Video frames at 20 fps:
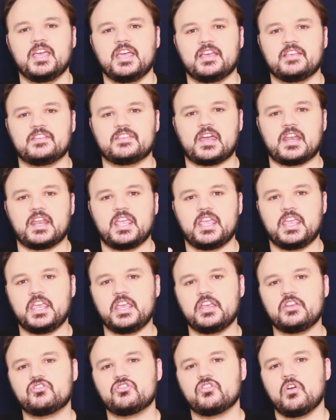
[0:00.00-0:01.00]
is that
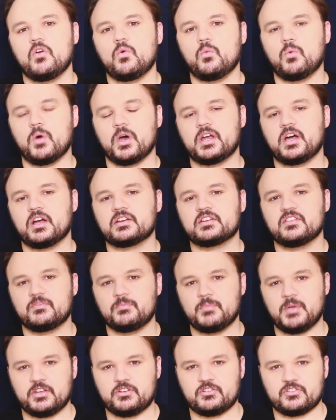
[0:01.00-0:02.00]
each 1 octave
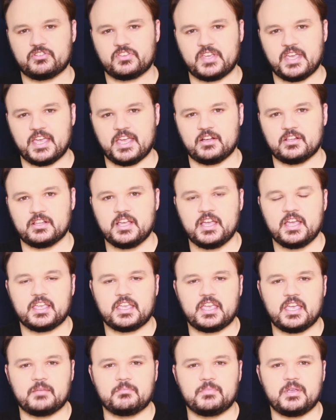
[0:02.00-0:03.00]
major scale
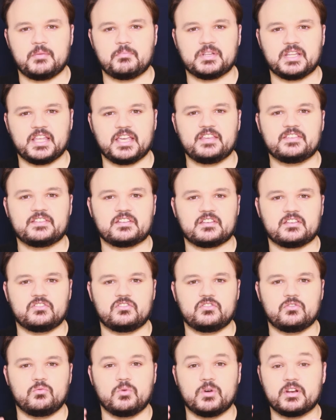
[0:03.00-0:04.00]
can be placed
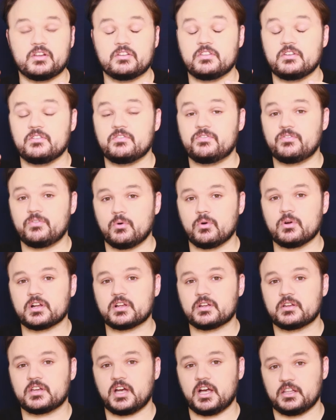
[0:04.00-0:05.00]
into one of the 4
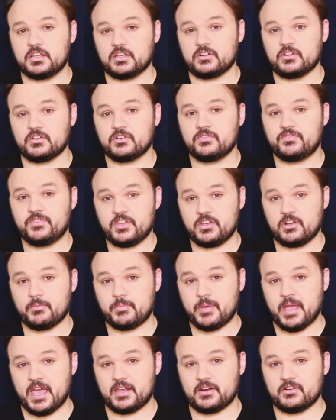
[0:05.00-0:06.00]
color finger
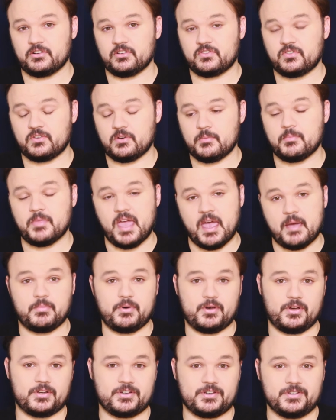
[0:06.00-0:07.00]
patterns from that
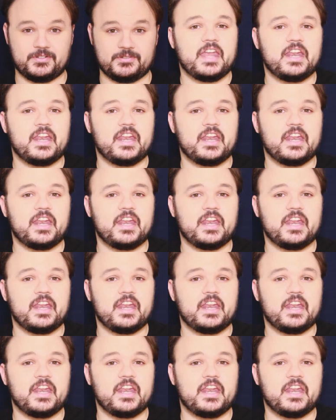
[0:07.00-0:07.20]
book.